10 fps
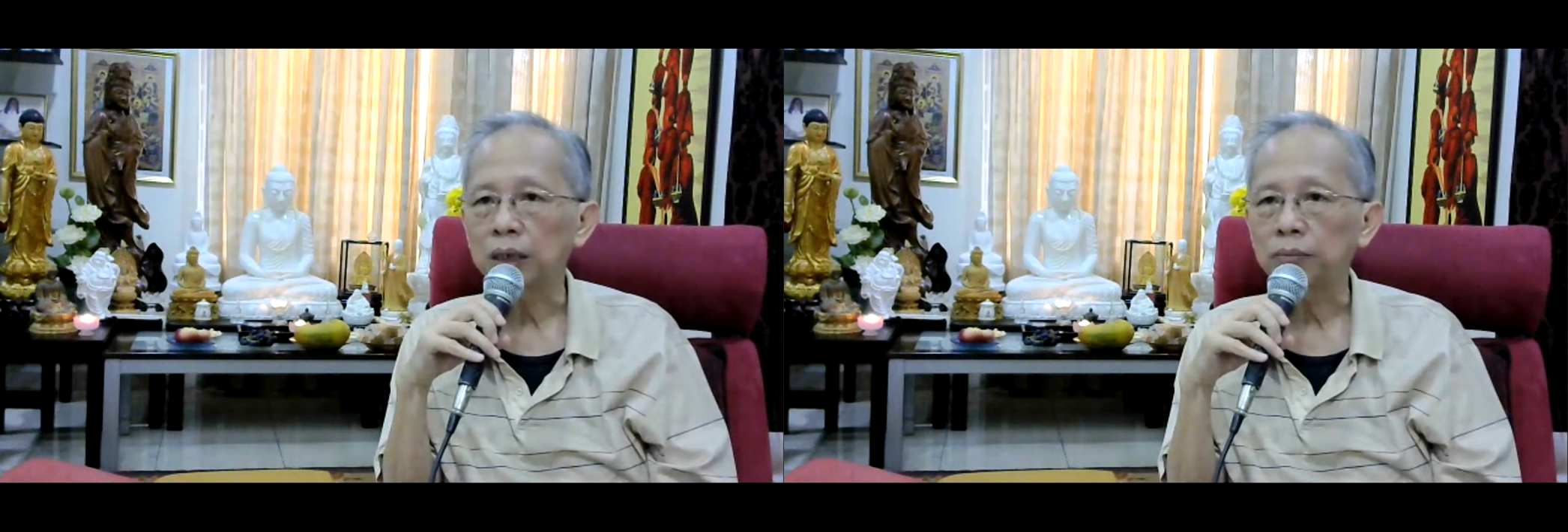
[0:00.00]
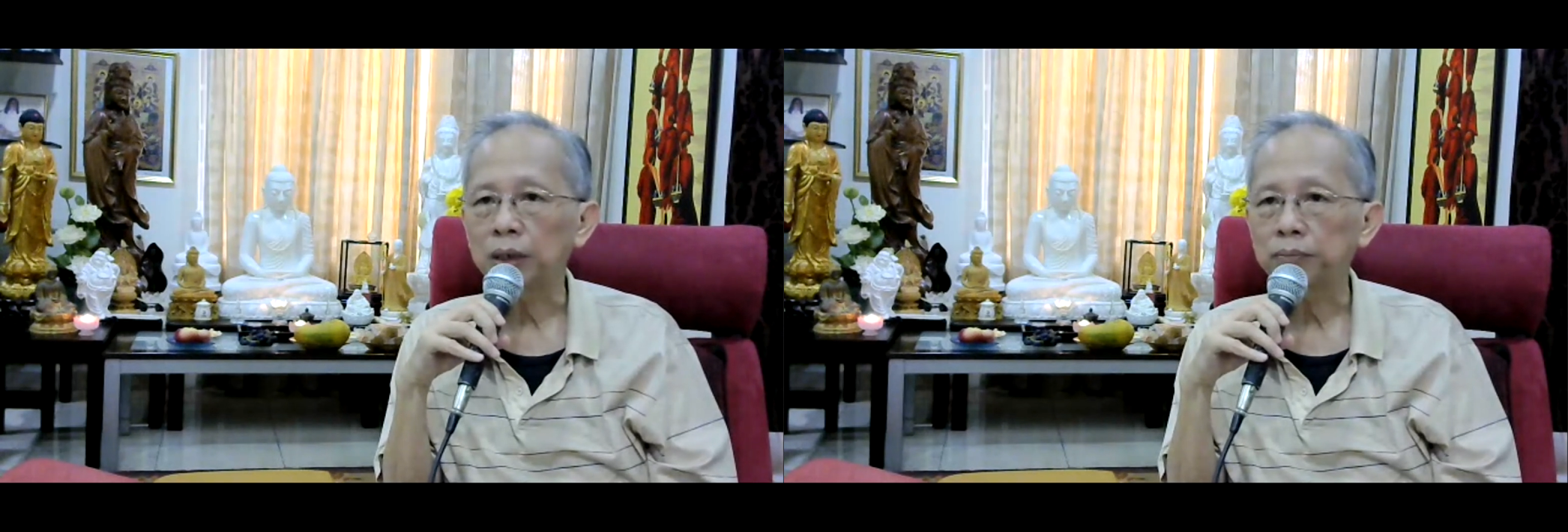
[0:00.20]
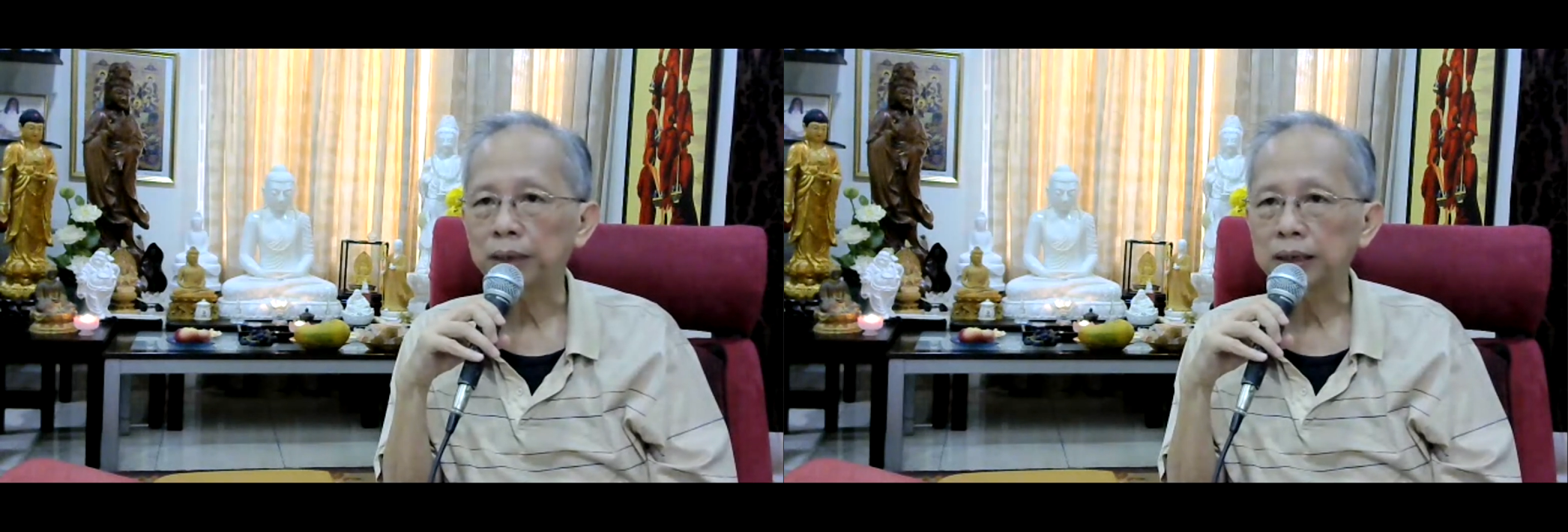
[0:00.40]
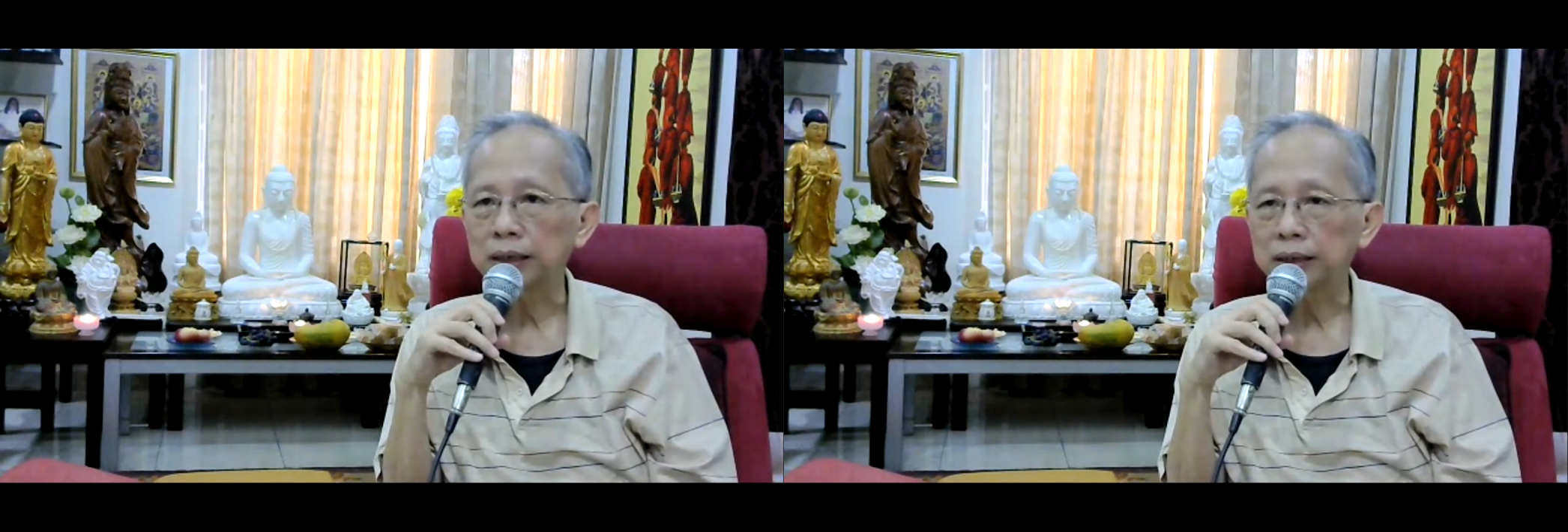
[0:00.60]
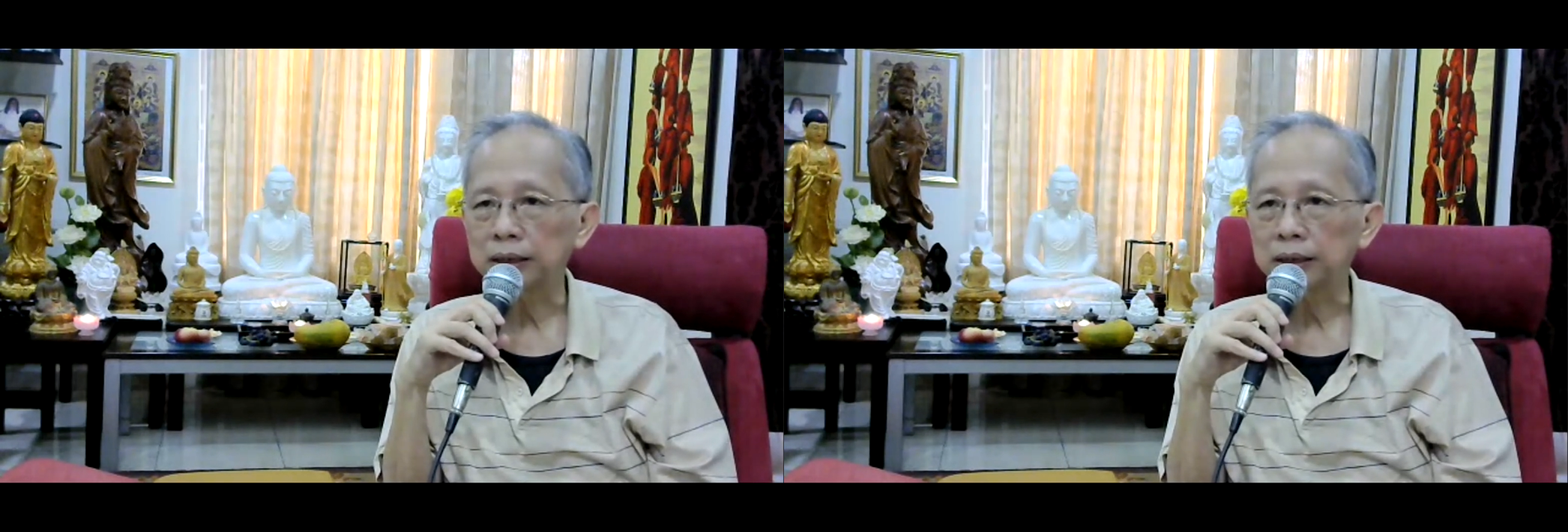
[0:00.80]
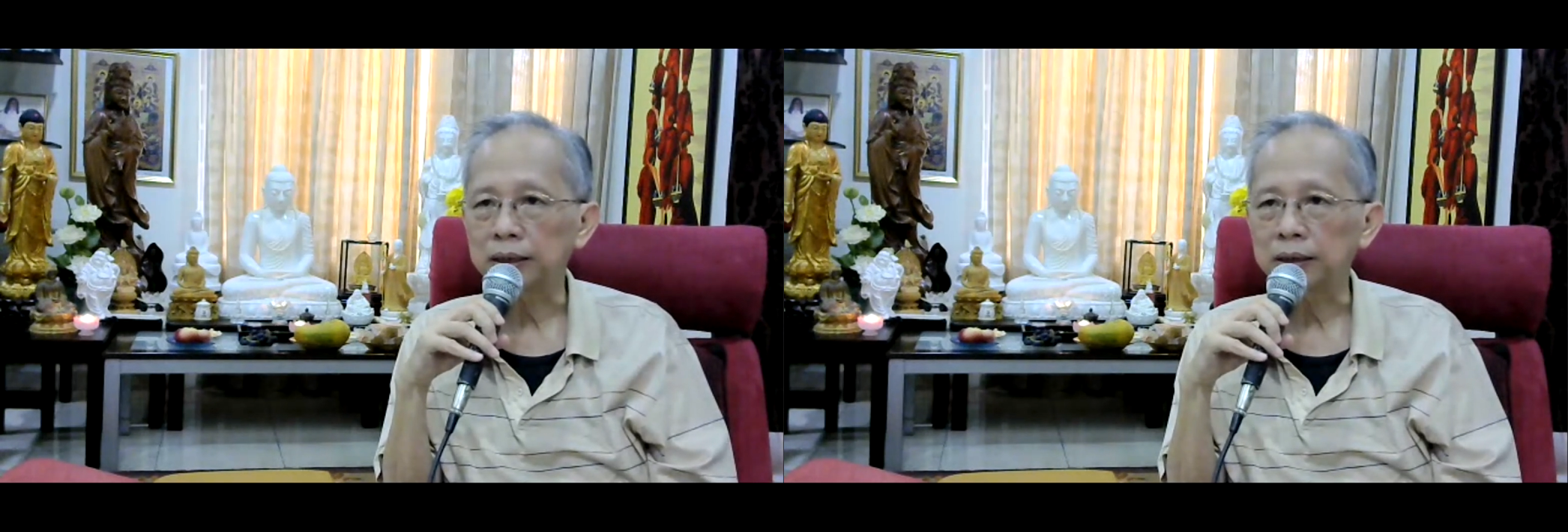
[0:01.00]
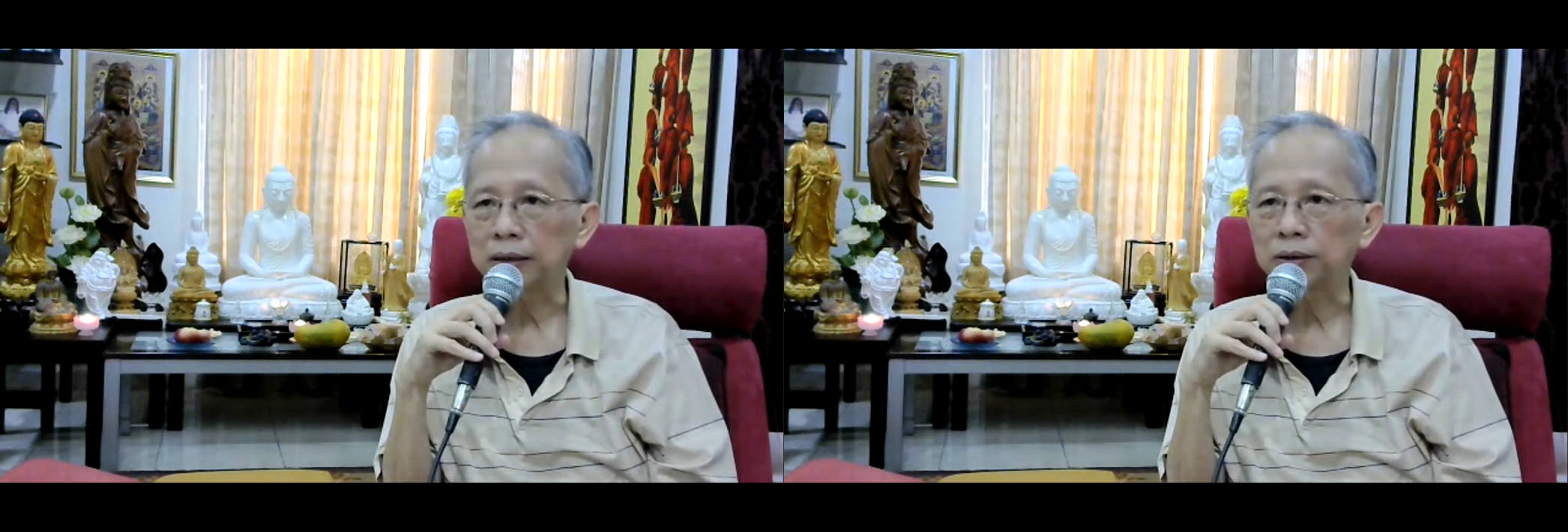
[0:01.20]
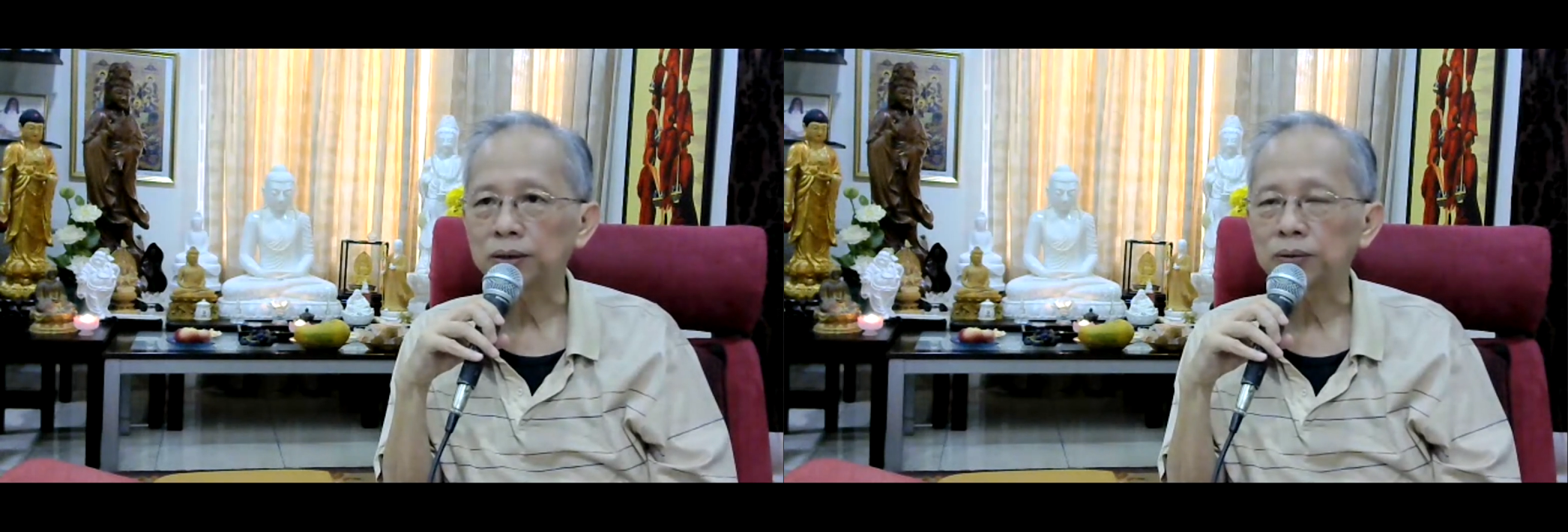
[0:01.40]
Dhamma practitioner or